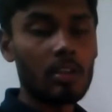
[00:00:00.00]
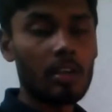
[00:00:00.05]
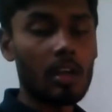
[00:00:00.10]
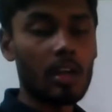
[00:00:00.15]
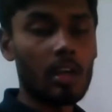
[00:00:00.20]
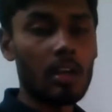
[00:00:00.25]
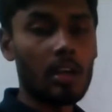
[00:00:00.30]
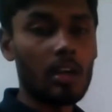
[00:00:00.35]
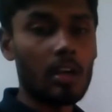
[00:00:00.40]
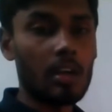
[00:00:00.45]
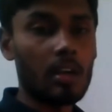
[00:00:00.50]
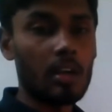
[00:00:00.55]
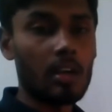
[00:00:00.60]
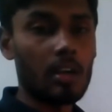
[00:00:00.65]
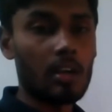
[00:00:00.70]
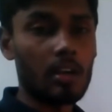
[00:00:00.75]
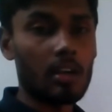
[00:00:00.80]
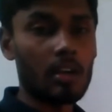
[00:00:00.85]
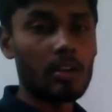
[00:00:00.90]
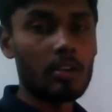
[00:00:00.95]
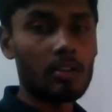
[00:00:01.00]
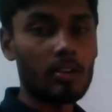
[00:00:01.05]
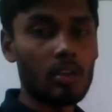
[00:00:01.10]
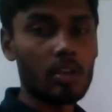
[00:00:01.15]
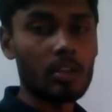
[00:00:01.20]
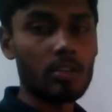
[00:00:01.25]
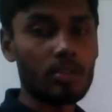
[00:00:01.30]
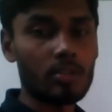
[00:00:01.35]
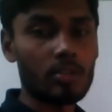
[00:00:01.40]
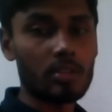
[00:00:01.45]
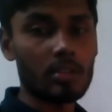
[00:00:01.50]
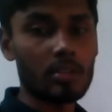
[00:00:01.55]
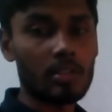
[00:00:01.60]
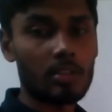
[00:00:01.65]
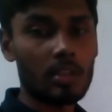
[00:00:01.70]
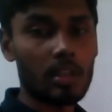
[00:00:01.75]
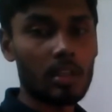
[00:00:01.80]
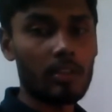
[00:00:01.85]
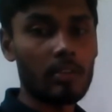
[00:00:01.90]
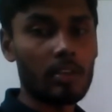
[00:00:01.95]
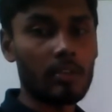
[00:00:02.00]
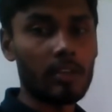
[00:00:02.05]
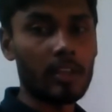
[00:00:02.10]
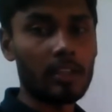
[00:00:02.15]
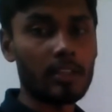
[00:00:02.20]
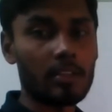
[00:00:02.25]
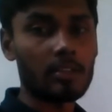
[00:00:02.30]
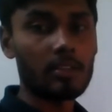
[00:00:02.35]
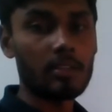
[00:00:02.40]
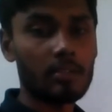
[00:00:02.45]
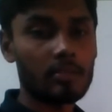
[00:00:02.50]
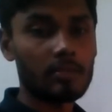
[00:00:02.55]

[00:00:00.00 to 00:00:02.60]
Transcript: No issues. I will wait.